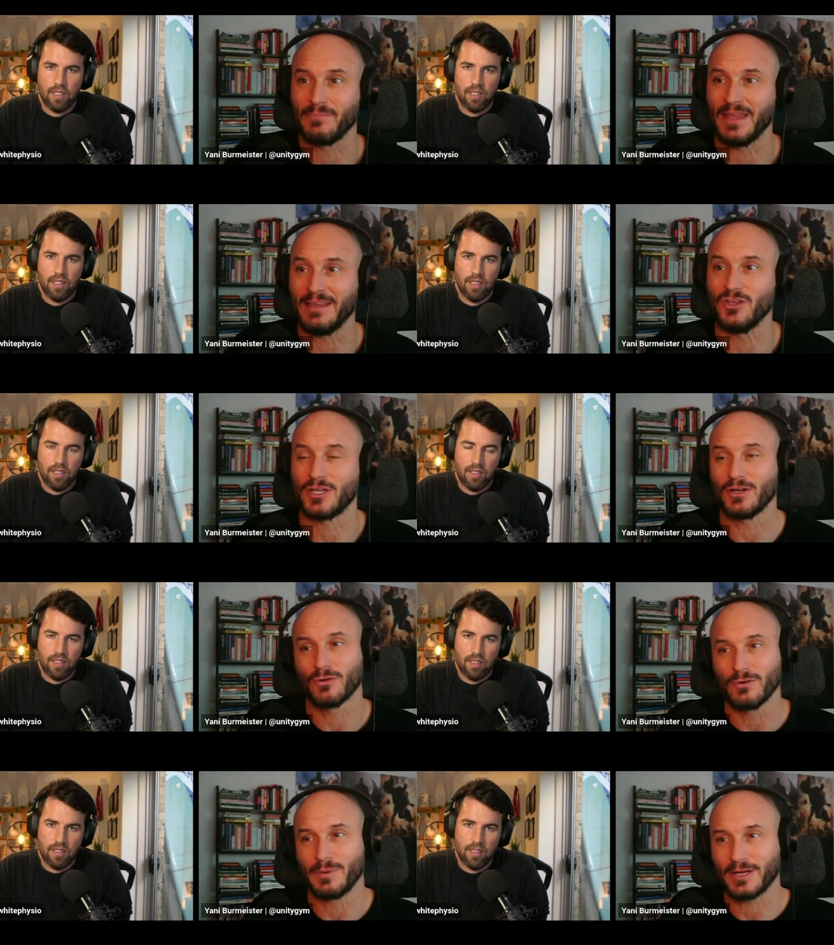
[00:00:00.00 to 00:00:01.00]
Speaker 1: You can,
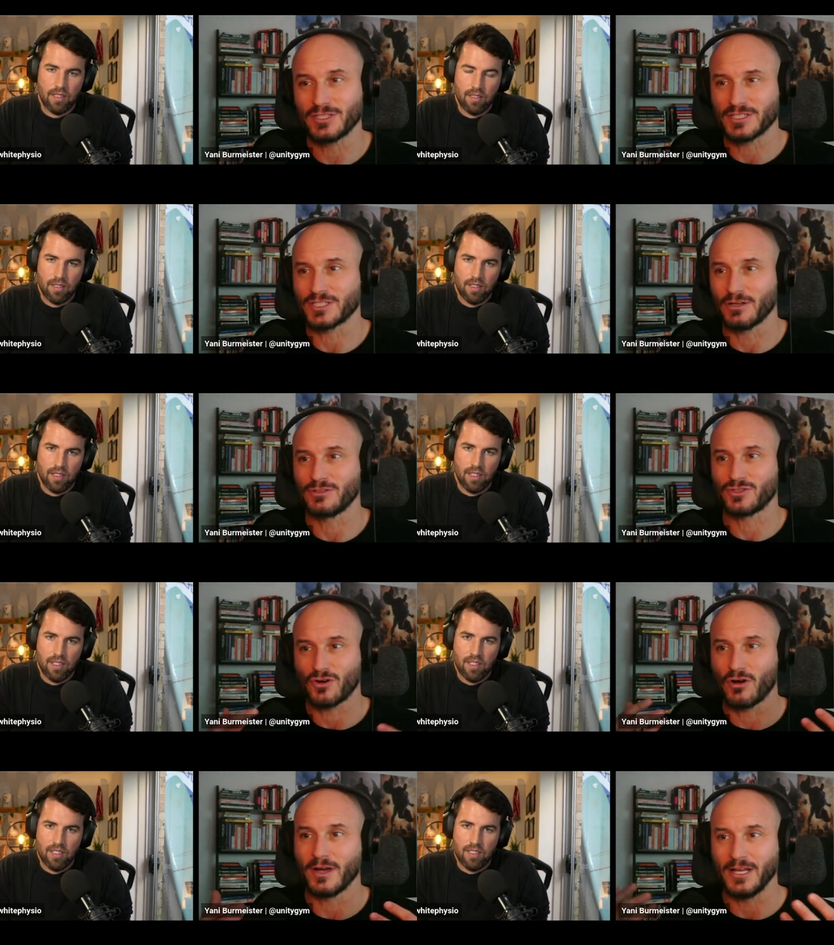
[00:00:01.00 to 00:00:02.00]
because you're so
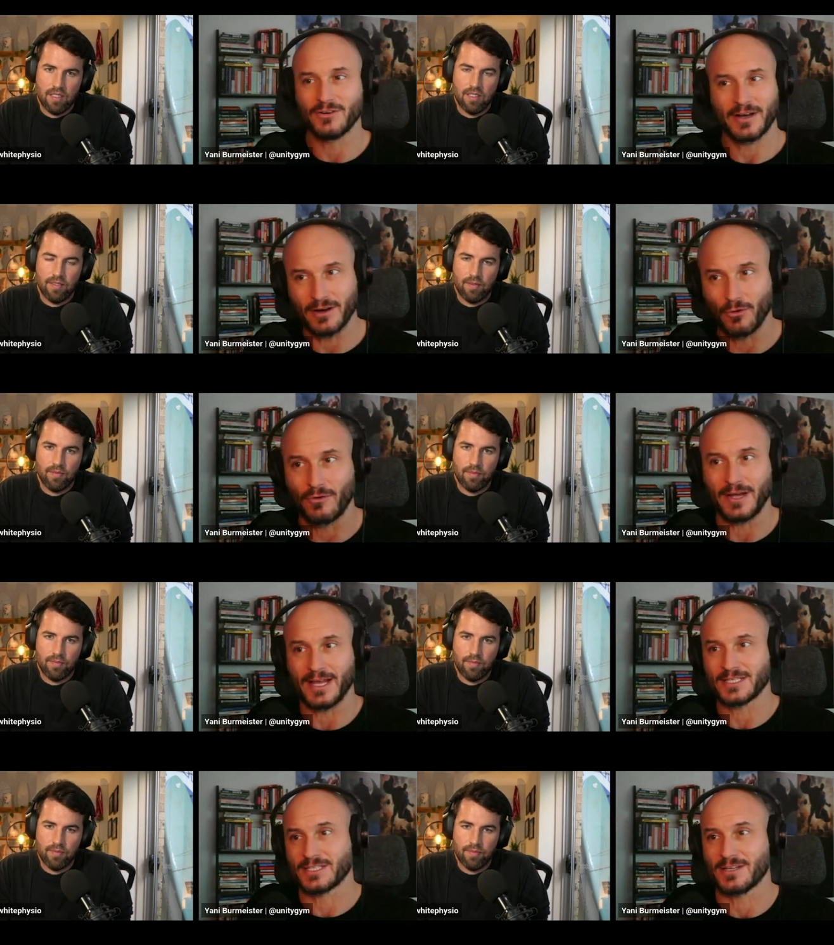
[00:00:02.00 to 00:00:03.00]
strong and you're already
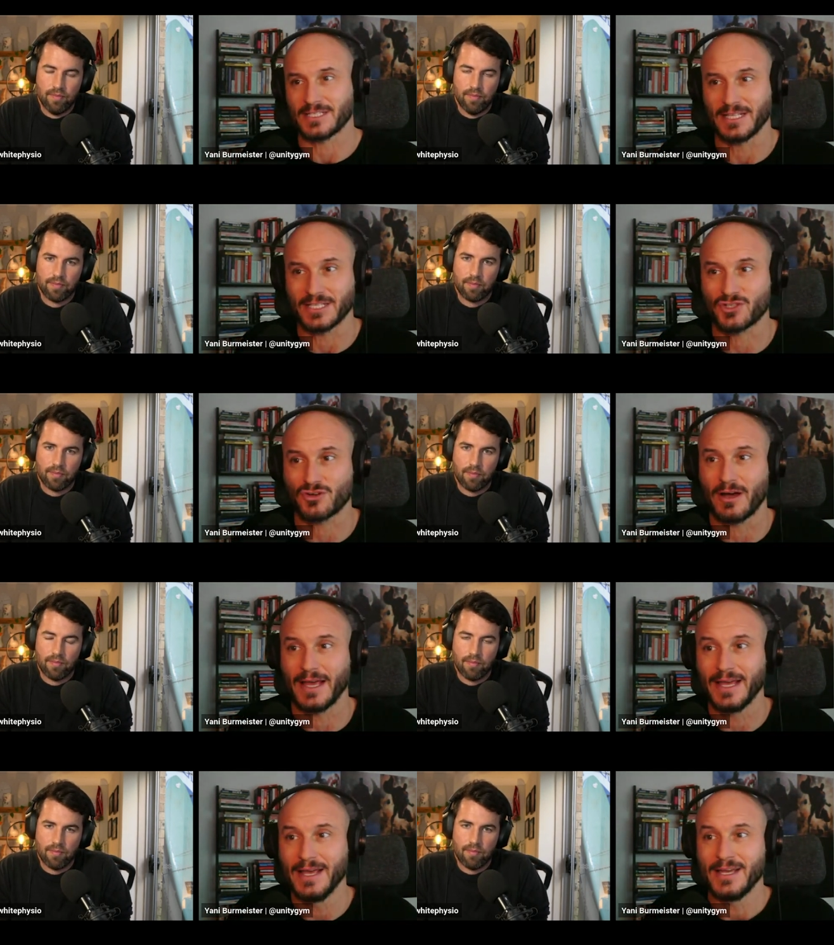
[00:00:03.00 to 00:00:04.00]
exercising, let's
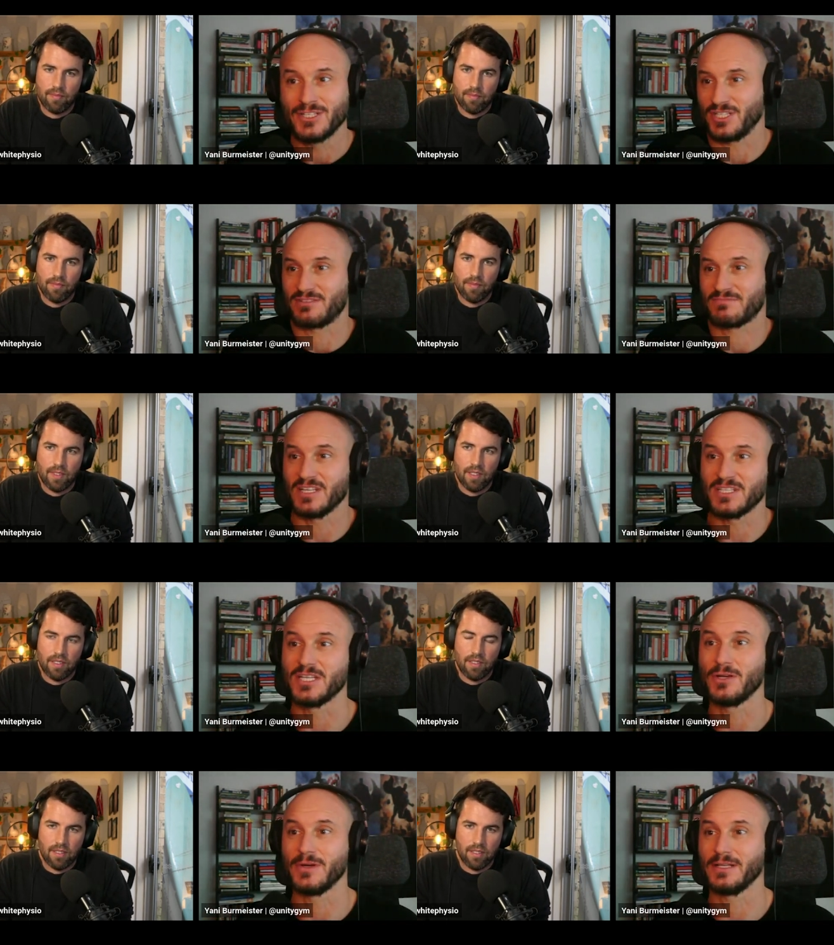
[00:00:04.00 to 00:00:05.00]
try just
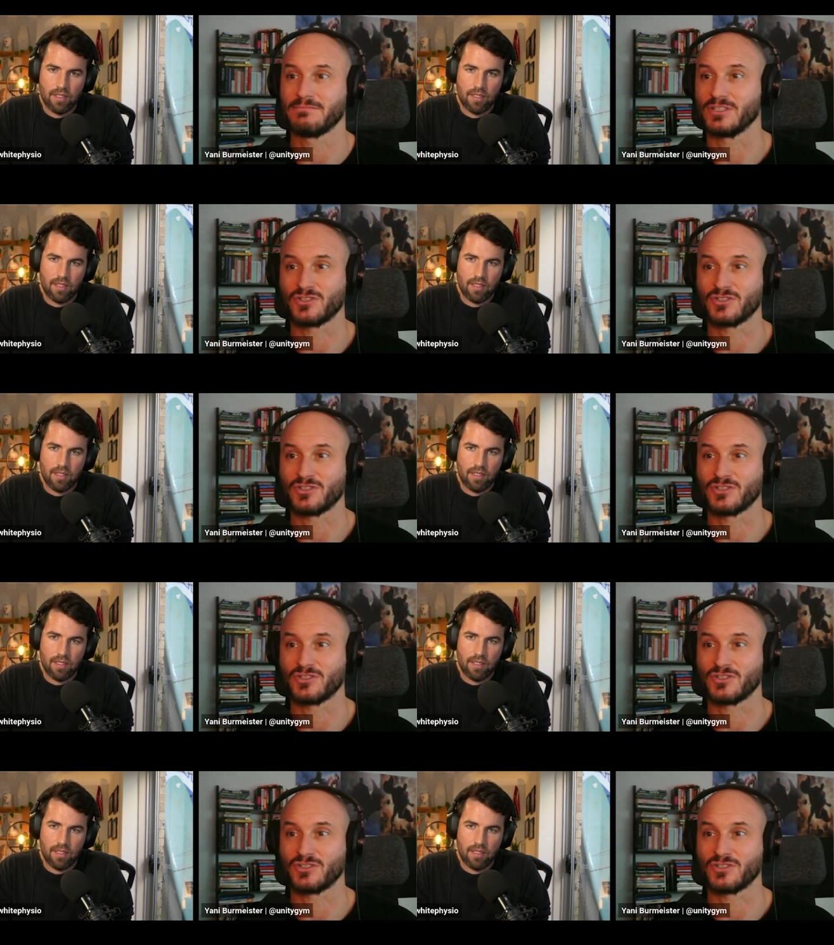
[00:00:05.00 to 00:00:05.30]
continuing to